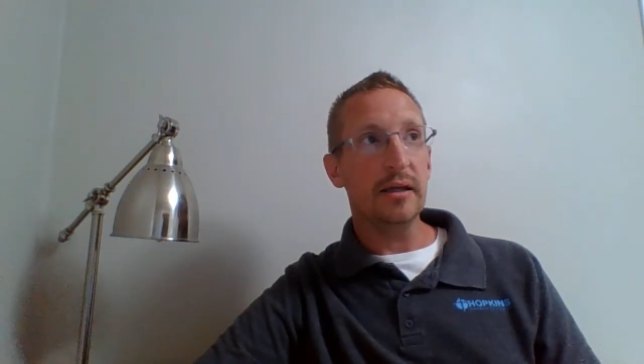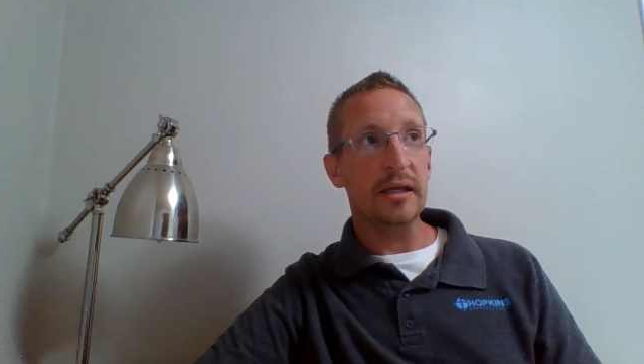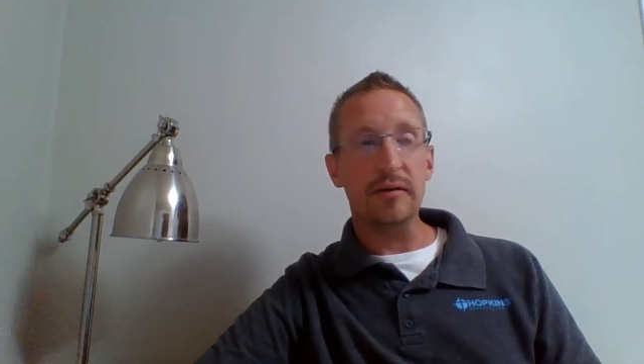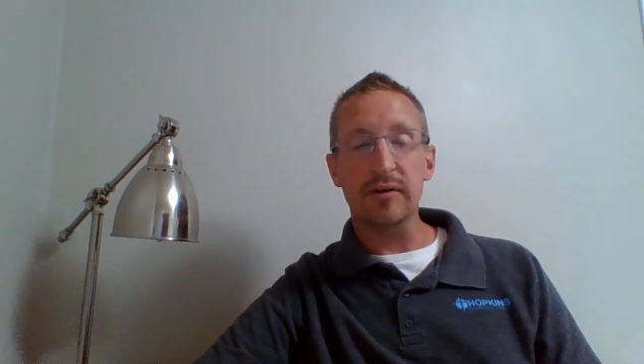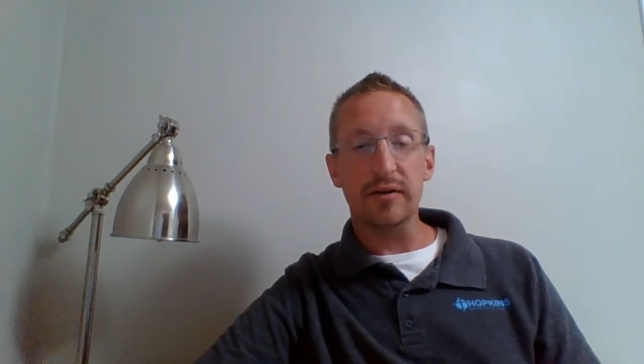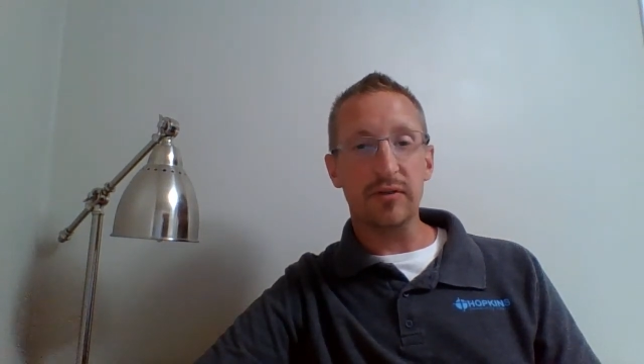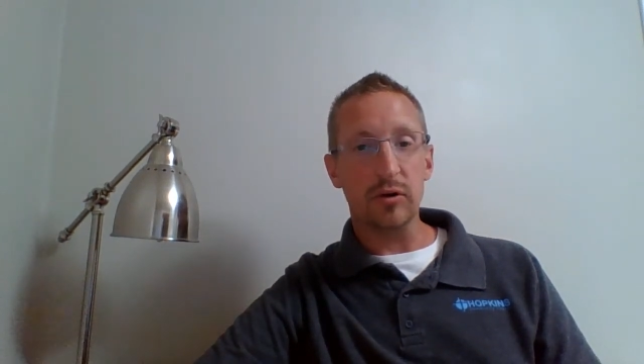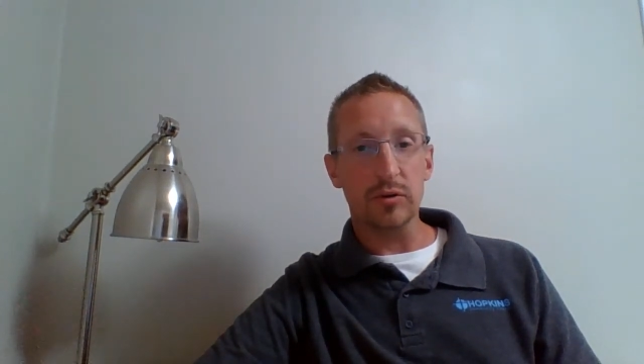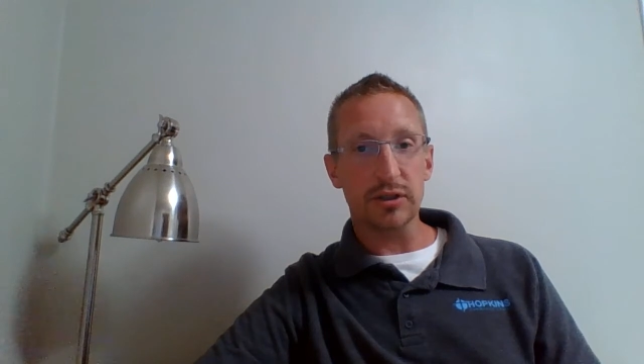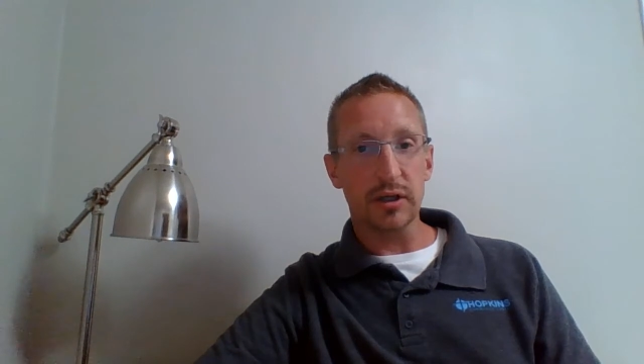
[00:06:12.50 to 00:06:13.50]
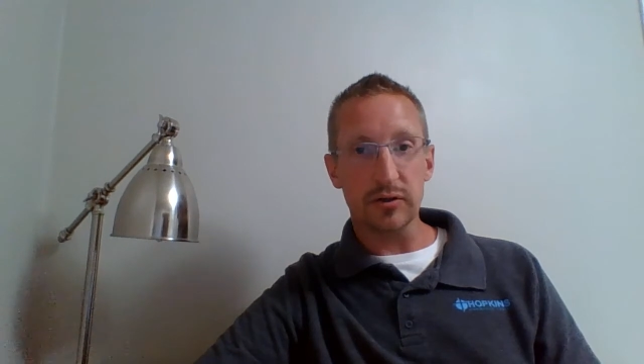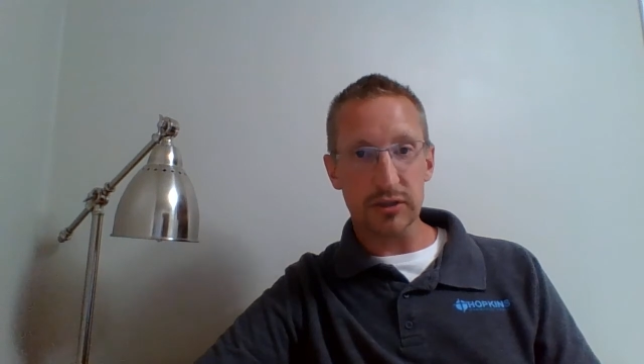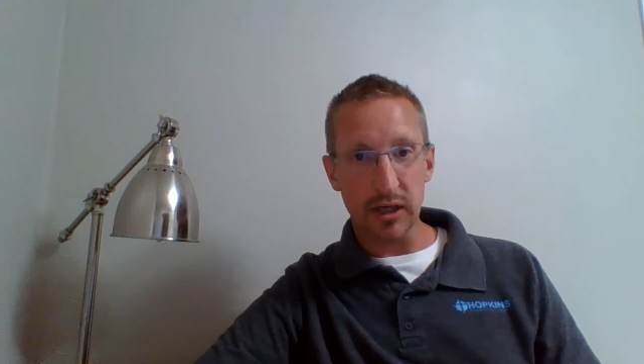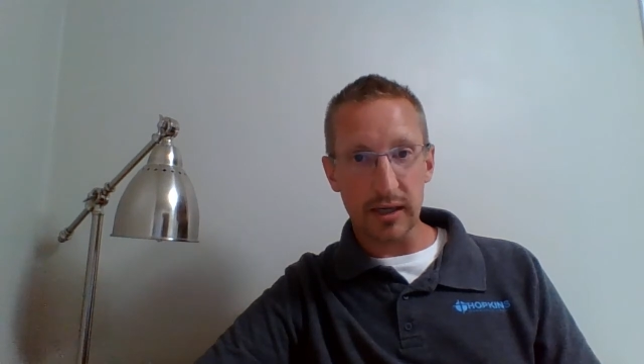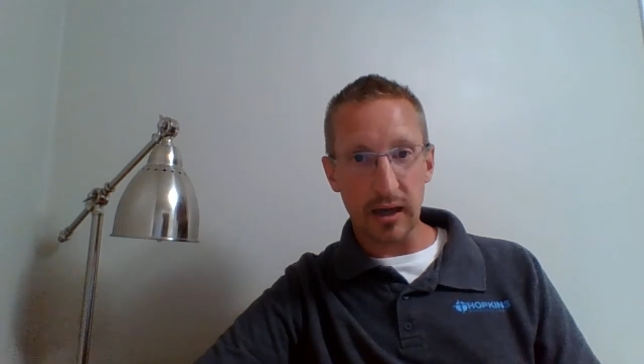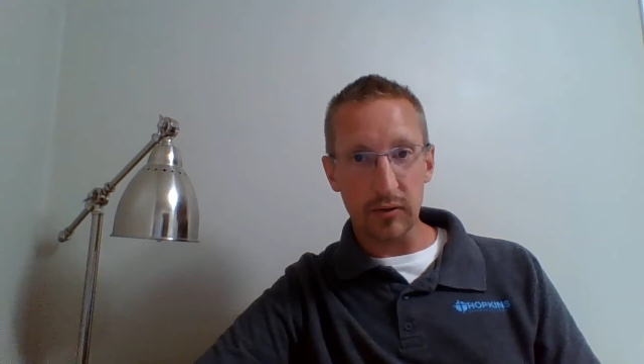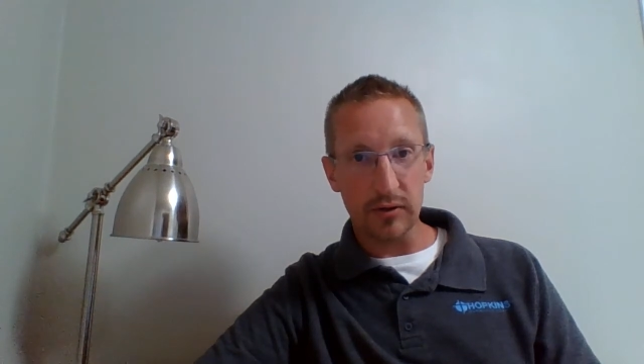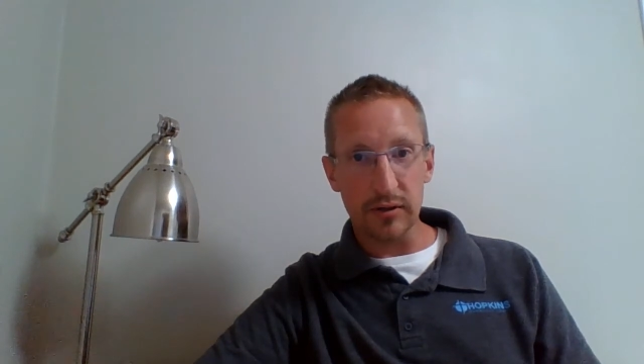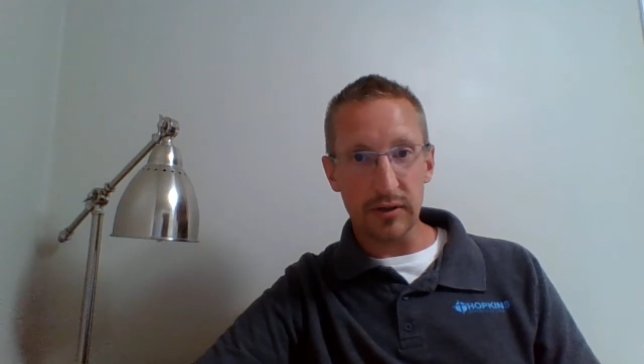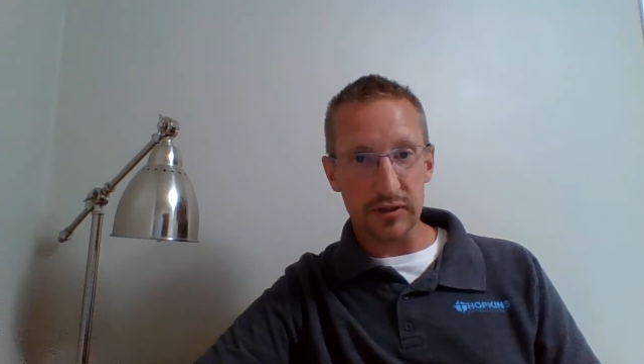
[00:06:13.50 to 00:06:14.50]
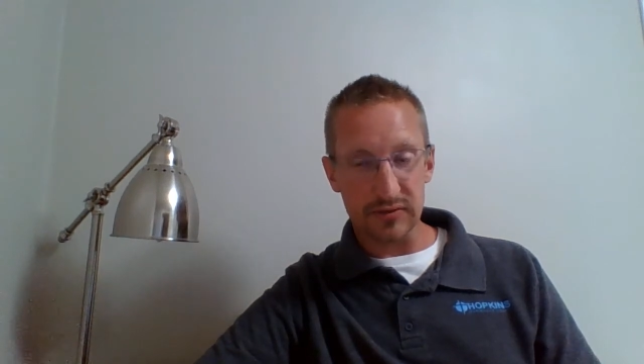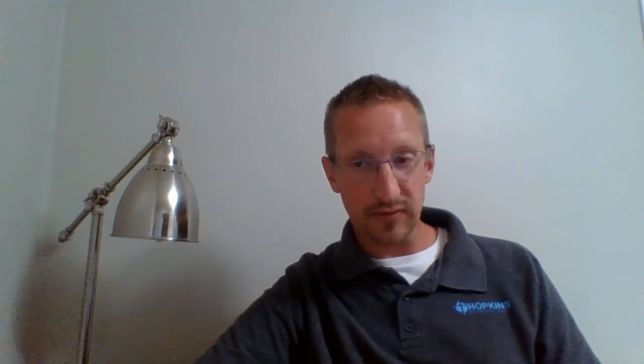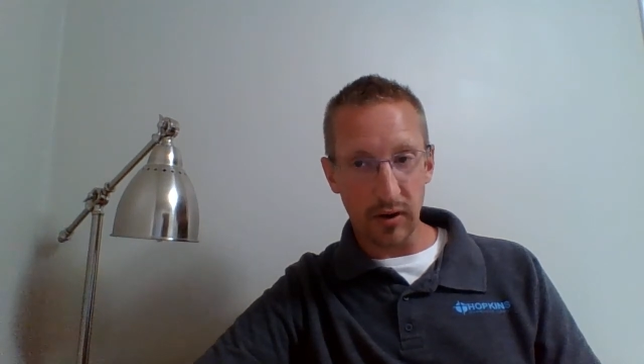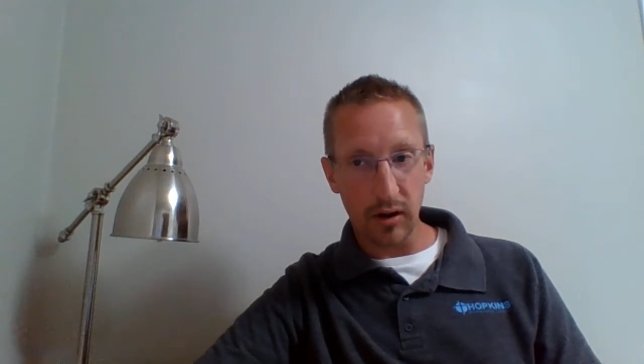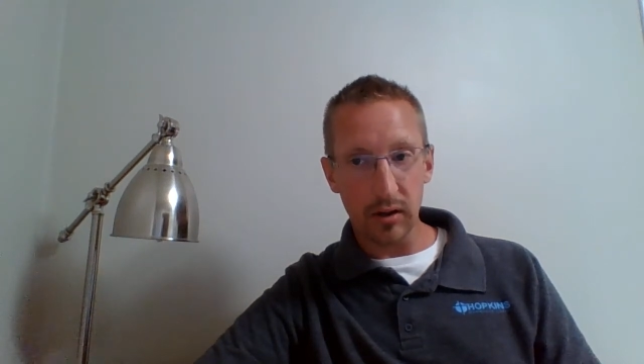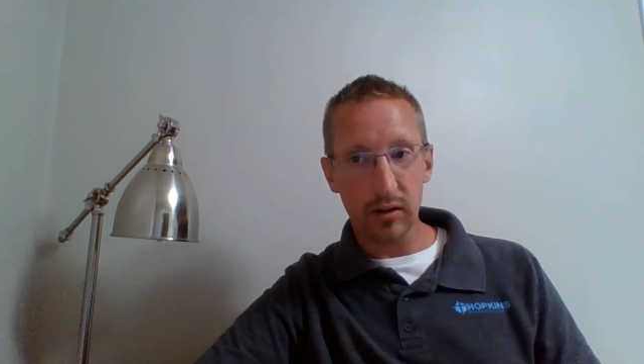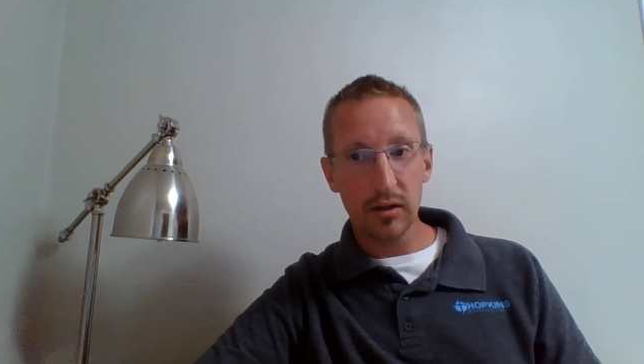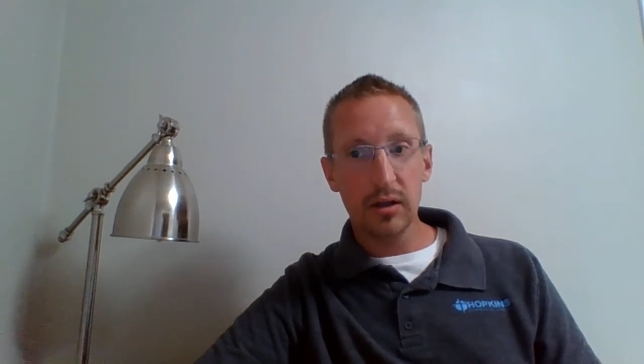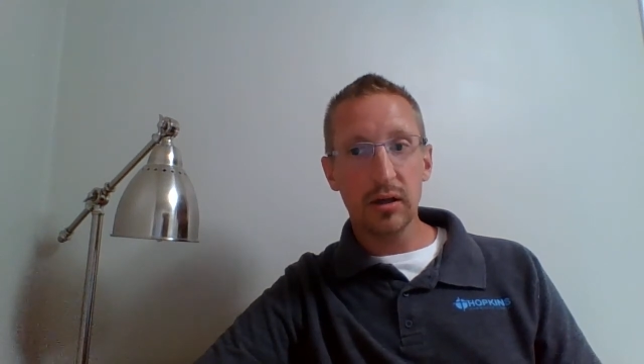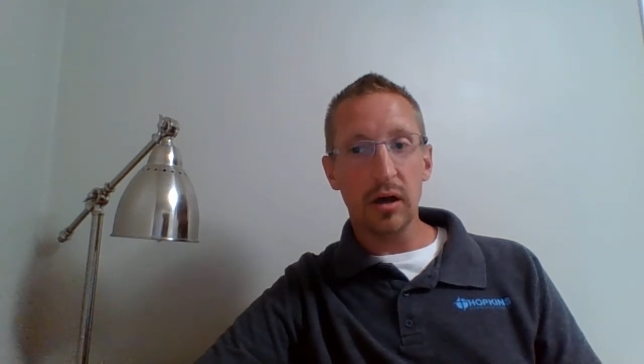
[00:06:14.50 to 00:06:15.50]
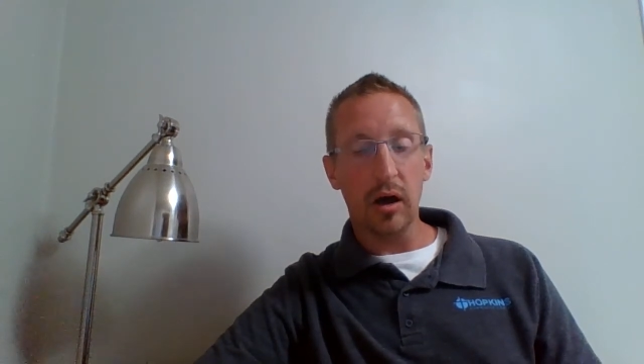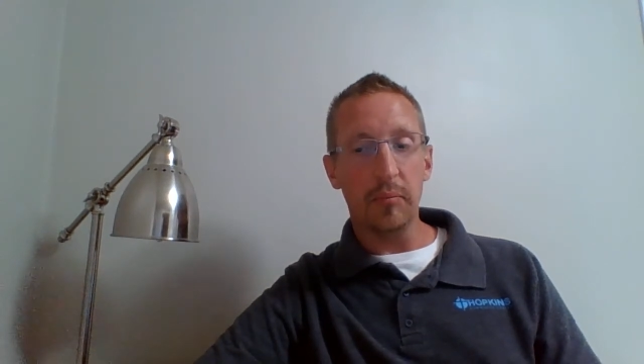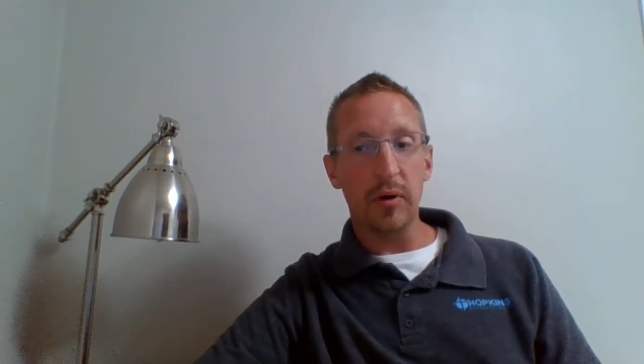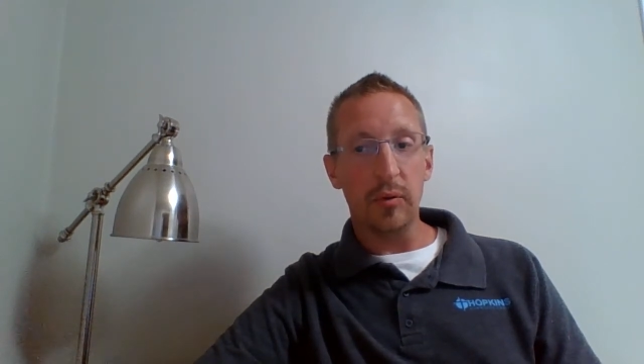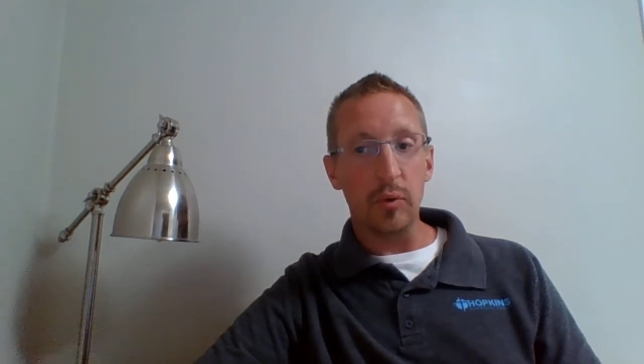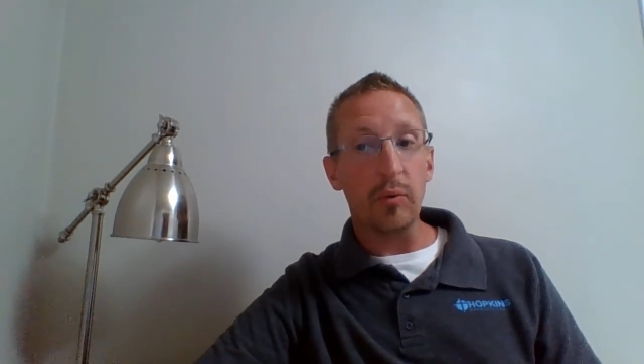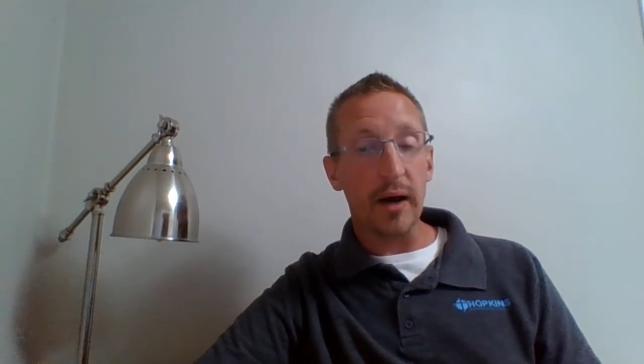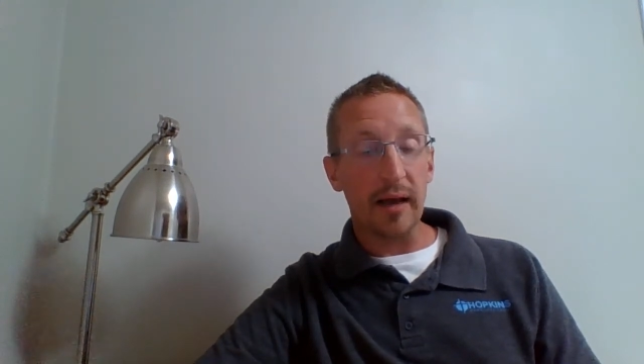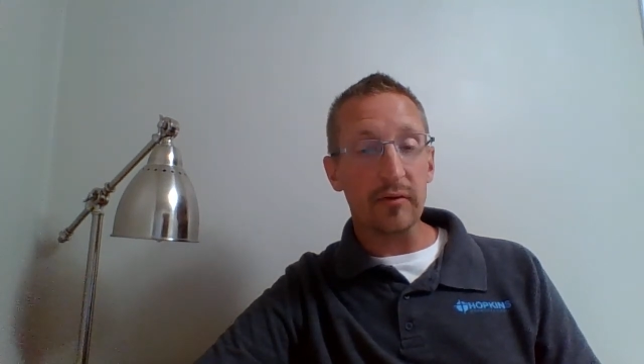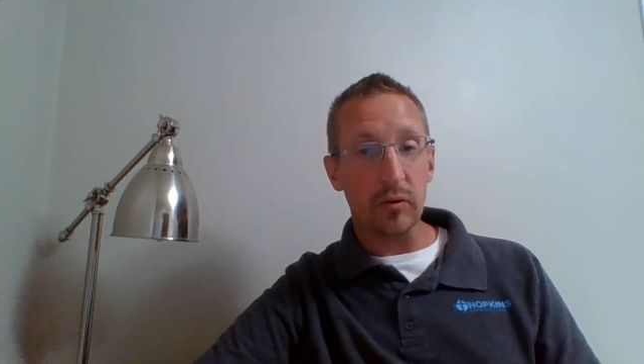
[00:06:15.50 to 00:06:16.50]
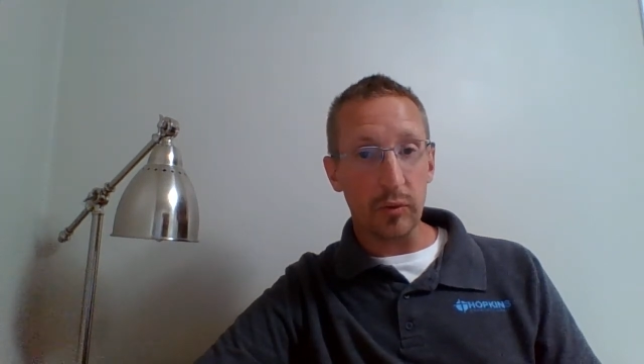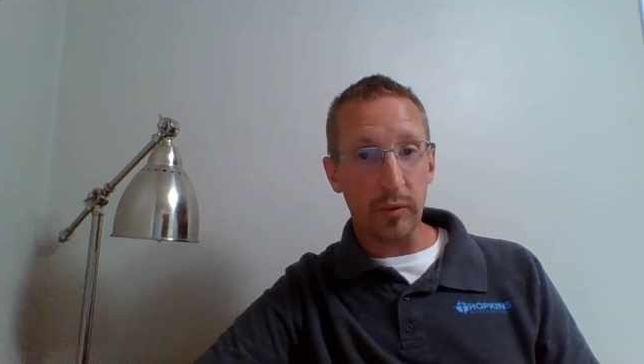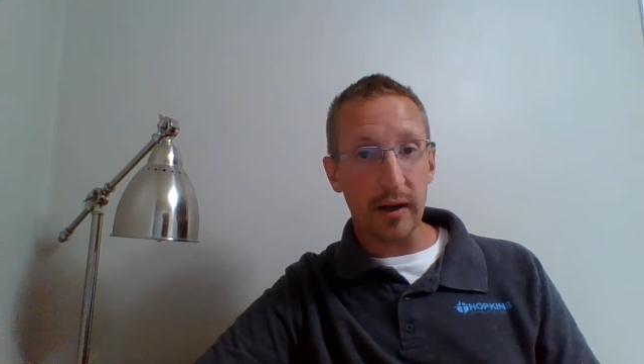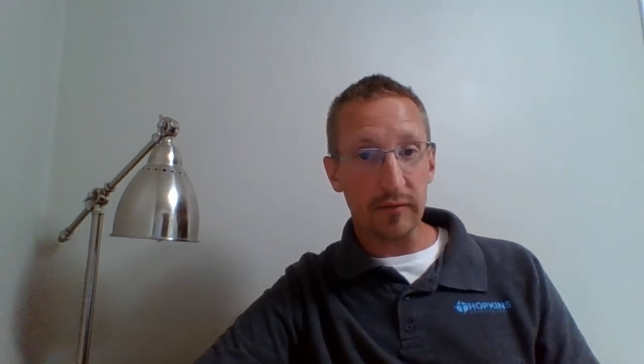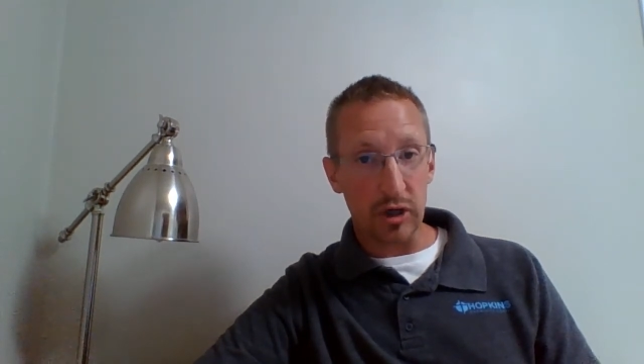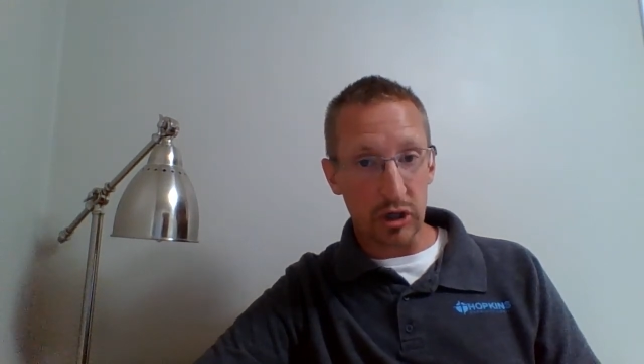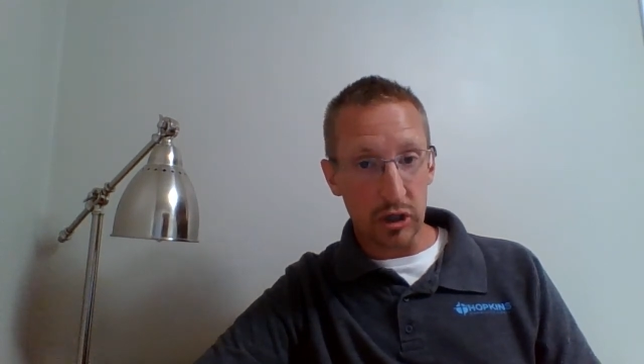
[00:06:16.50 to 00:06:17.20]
even if there was another shutdown this fall. And we want to have a